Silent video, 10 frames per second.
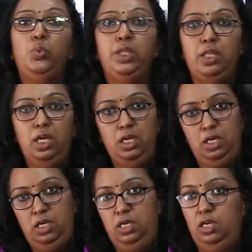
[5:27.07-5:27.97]
with the
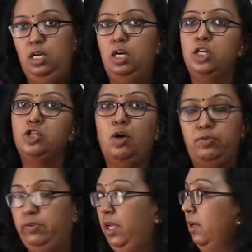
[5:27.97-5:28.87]

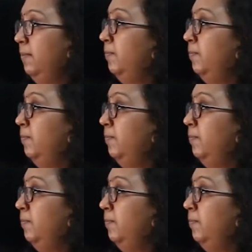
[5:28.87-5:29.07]
software.